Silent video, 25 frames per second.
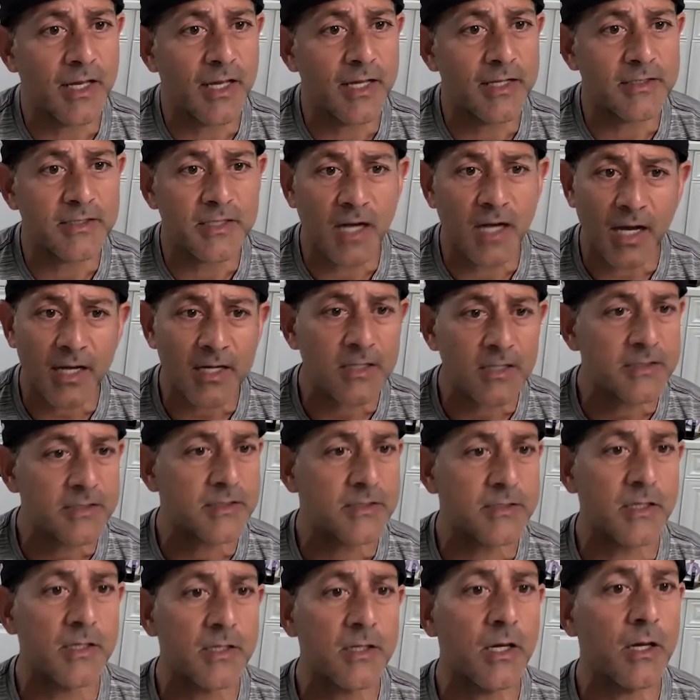It's not
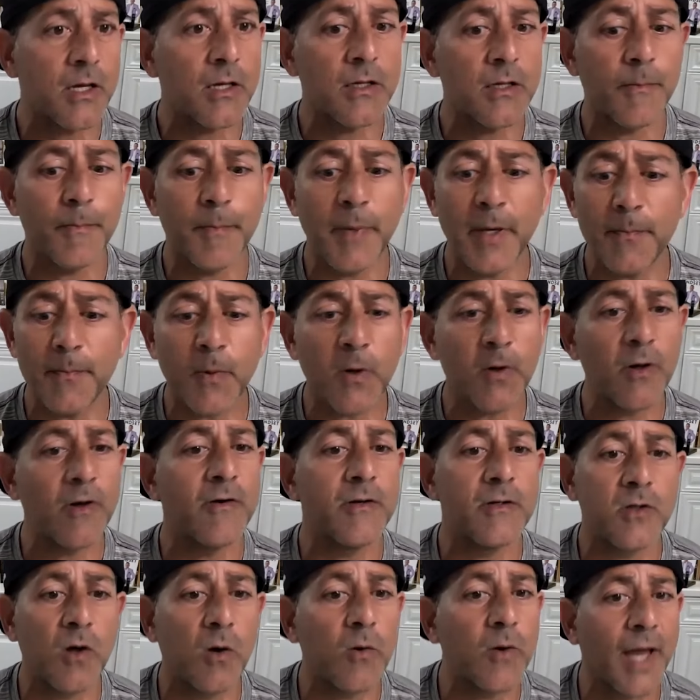because
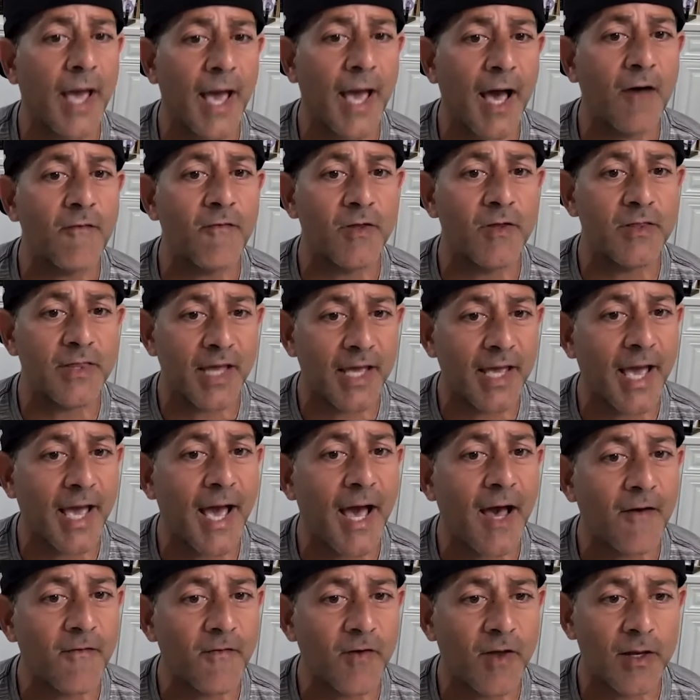people don't have it. They
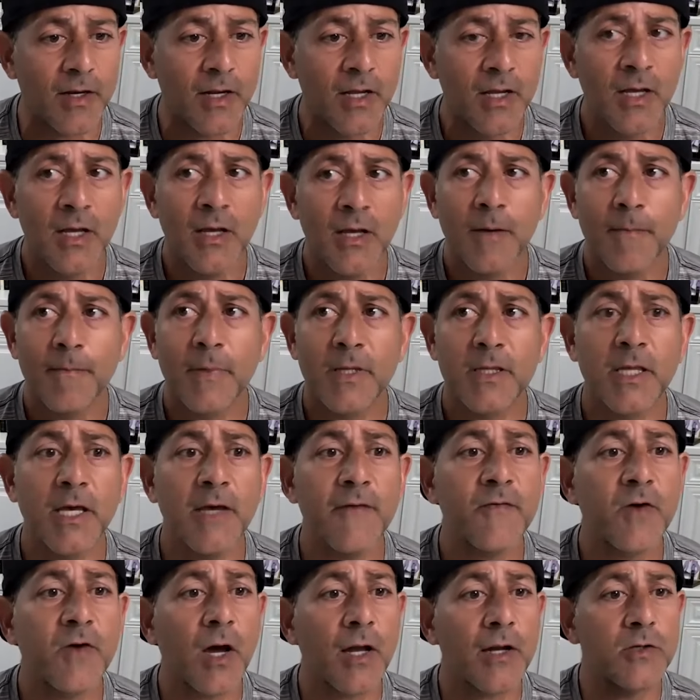have it, but
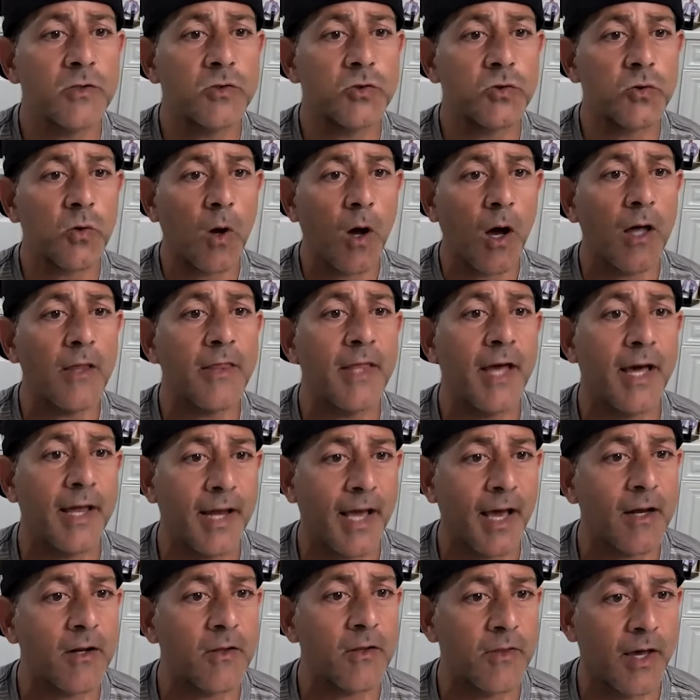they've got to draw that
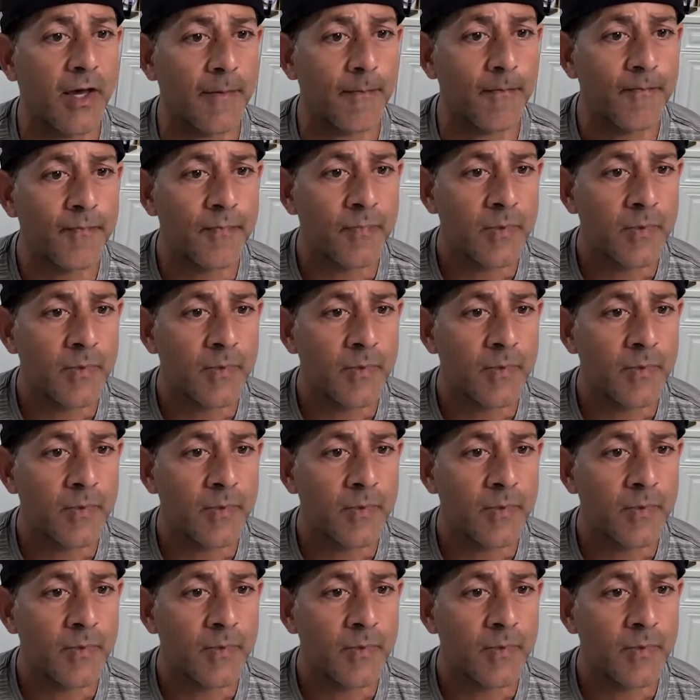out of them.